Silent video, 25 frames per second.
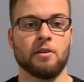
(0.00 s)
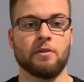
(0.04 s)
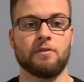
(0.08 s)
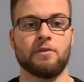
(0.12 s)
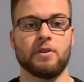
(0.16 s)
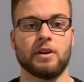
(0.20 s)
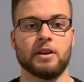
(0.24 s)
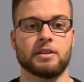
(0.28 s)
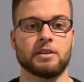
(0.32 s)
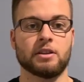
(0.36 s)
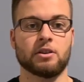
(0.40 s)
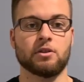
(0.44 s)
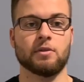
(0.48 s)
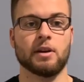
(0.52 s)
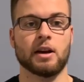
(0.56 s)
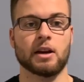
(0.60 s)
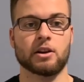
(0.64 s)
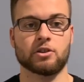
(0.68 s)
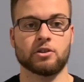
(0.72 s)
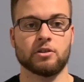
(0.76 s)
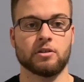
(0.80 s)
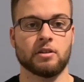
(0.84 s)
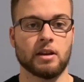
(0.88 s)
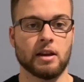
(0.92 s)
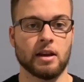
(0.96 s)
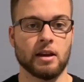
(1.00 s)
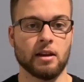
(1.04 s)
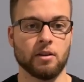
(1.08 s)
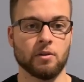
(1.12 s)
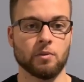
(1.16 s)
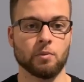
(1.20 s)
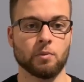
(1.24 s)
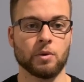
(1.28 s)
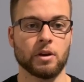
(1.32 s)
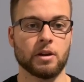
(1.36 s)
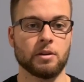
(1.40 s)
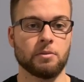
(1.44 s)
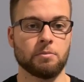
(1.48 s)
face interaction and
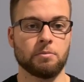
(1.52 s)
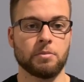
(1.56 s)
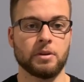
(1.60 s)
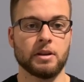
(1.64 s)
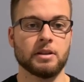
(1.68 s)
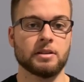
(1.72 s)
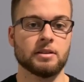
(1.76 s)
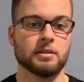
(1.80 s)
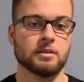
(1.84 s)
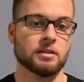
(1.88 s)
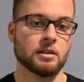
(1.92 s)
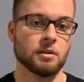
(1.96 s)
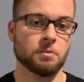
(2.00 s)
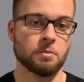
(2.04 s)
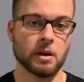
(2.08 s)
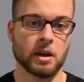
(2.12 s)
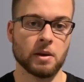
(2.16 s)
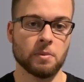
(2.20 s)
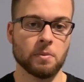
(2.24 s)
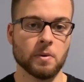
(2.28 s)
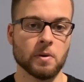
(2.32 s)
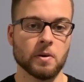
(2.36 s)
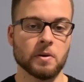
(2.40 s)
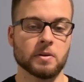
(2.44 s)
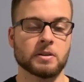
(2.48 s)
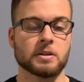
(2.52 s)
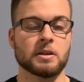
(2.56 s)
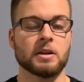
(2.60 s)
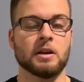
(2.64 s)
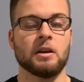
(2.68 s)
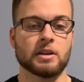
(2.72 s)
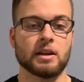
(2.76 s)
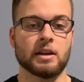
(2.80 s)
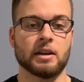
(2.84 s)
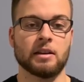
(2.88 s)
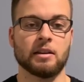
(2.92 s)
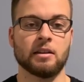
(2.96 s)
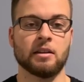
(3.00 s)
written pieces in the papers
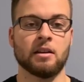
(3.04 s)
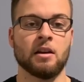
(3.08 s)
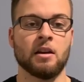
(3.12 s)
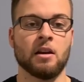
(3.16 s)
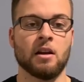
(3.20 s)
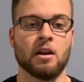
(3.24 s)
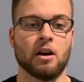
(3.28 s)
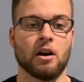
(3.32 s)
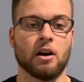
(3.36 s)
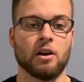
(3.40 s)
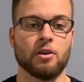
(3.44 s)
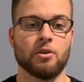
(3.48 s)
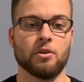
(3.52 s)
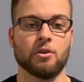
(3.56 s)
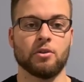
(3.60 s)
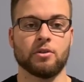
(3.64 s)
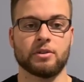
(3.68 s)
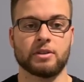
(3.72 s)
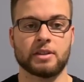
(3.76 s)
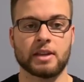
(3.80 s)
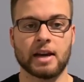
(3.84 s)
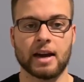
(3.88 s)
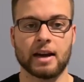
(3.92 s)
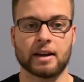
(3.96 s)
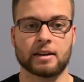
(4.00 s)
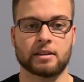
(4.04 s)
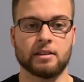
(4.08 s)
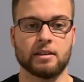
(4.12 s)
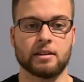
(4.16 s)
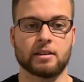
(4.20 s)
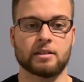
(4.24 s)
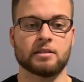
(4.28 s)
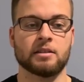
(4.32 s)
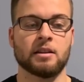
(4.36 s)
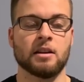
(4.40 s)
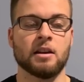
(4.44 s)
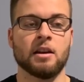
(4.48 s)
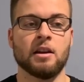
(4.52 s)
and other
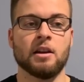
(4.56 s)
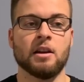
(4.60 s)
tactics.